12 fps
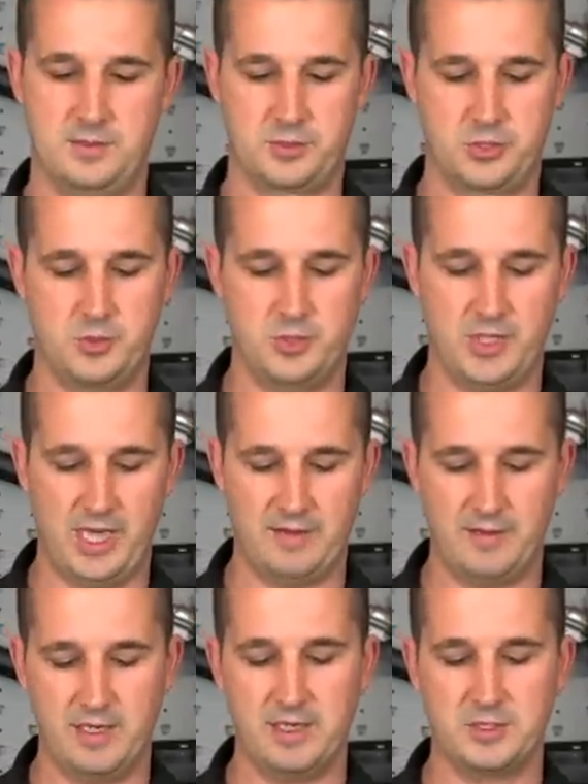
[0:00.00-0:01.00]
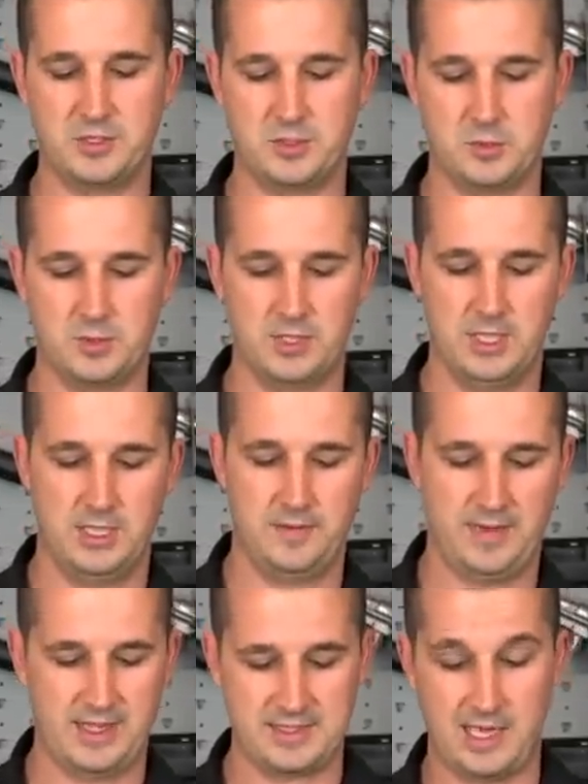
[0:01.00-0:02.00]
So should you have an issue,
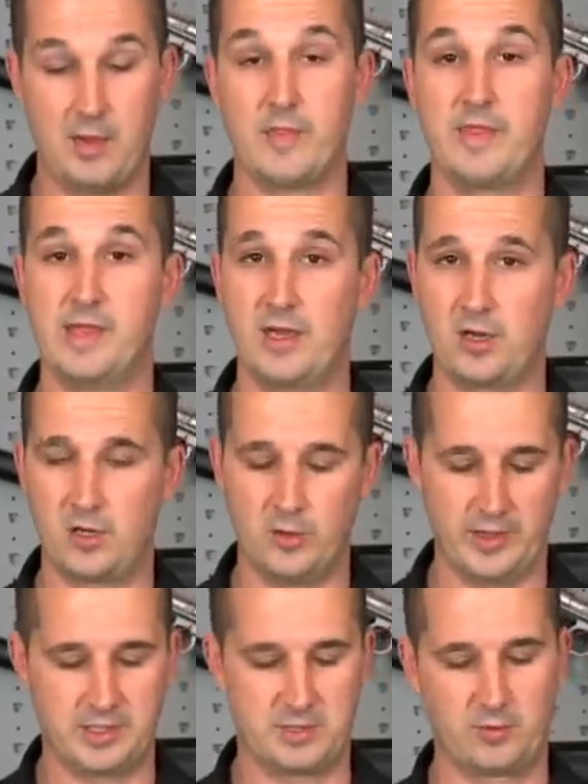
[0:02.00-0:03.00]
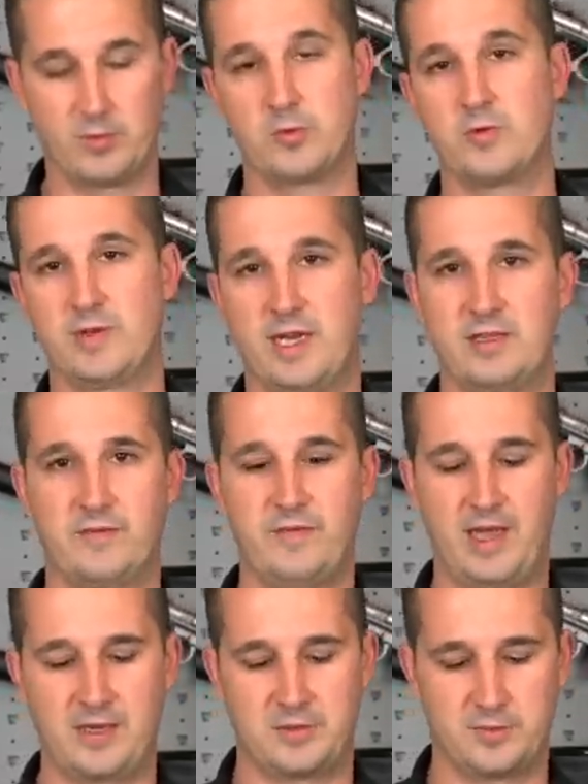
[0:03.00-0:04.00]
that's how they're going to remove it at the
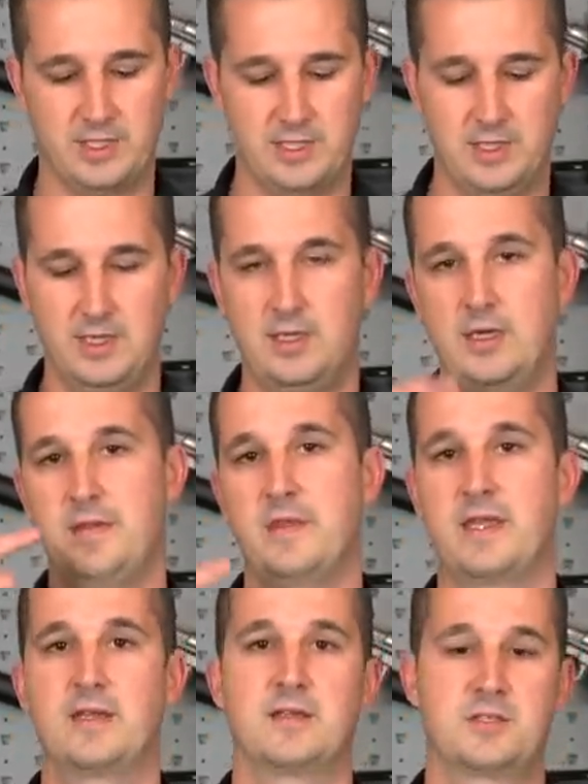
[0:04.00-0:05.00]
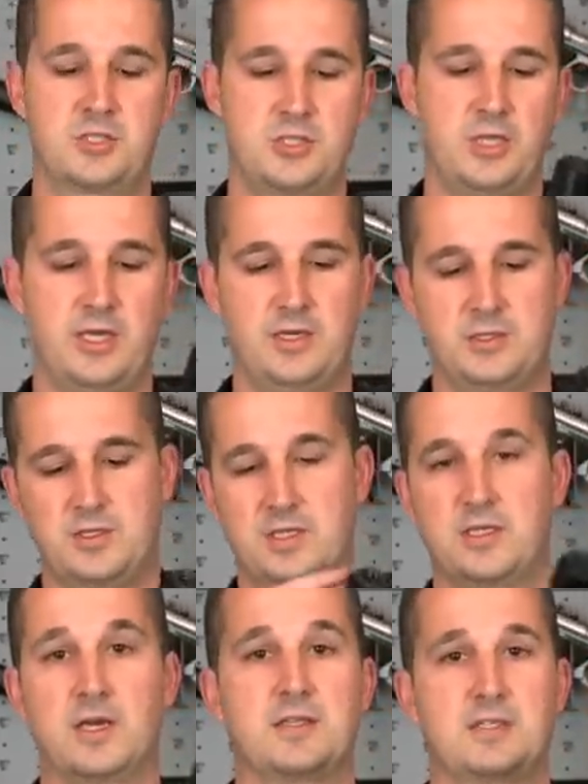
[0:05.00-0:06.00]
factory, and they can exchange the
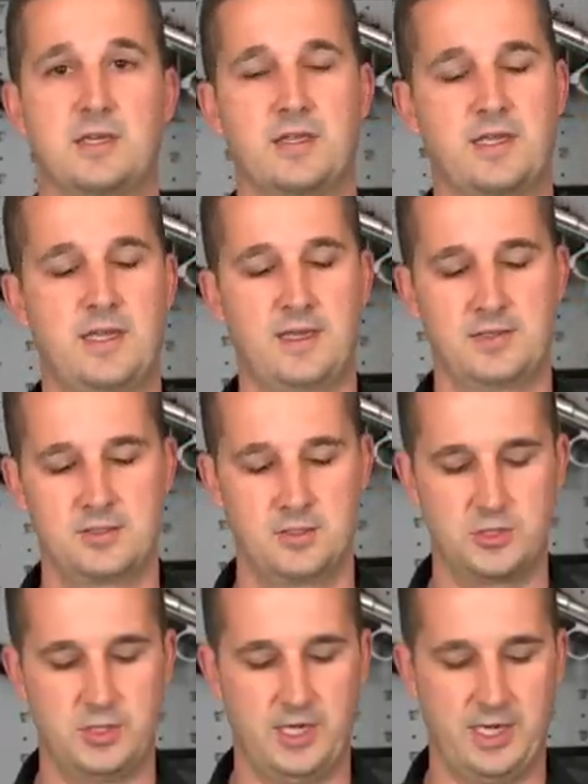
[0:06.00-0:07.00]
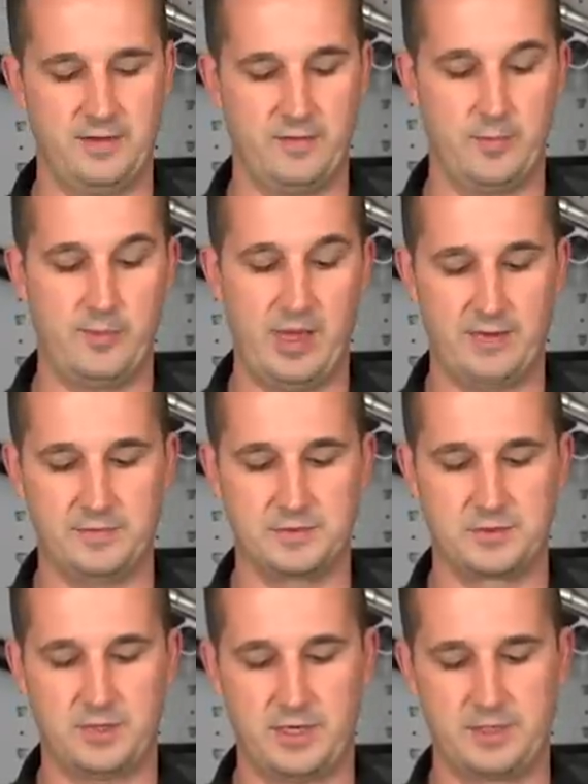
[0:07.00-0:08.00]
guts on the can should you have a baffle
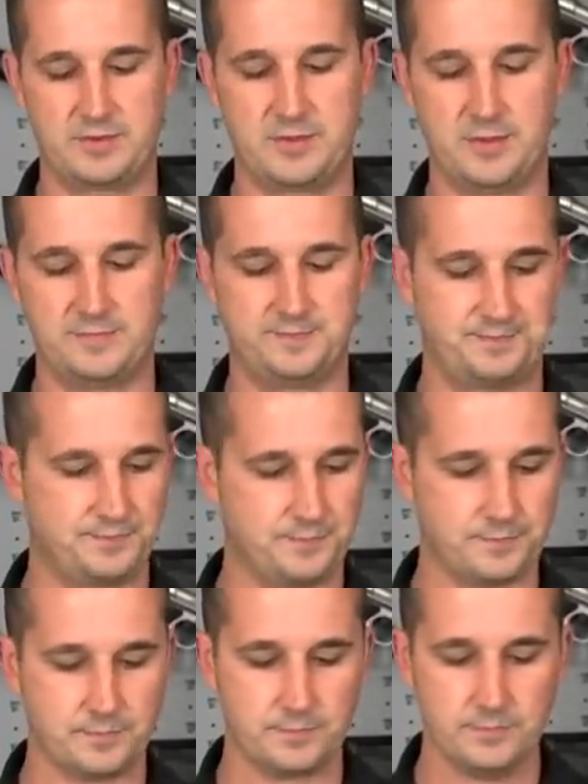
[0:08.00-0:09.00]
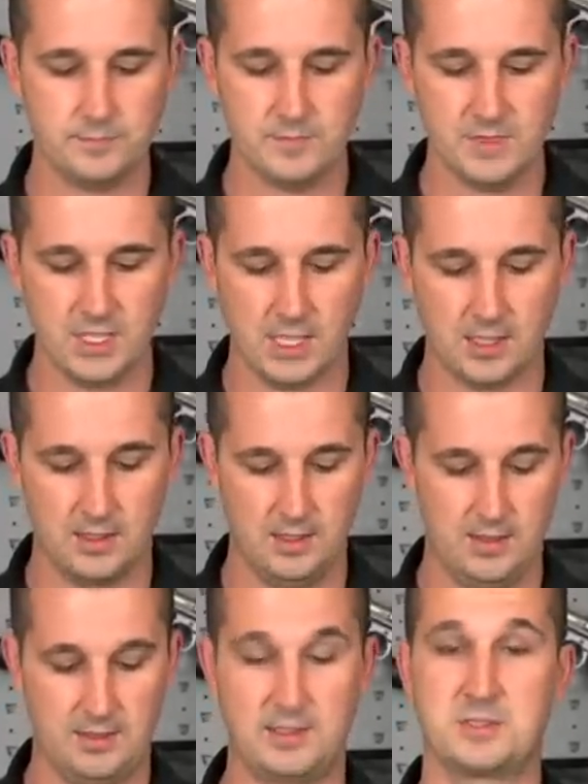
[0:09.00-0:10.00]
strike. So uh,
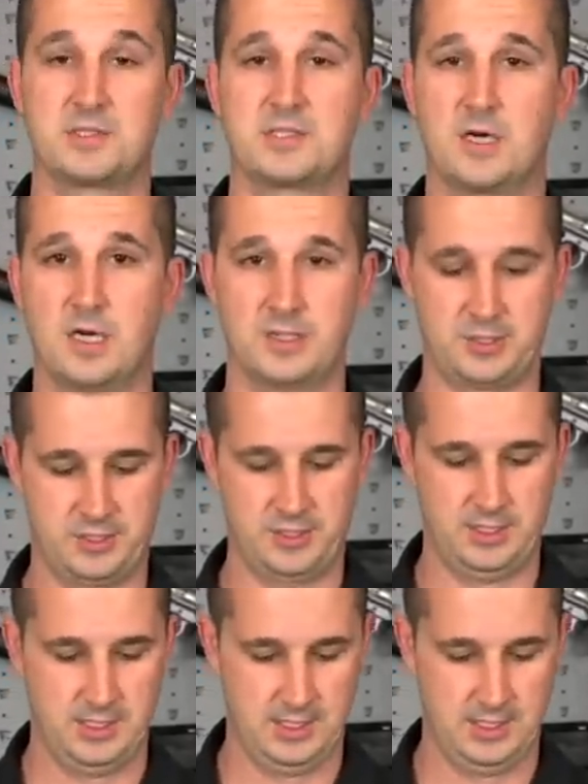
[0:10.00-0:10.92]
that's just a hunch.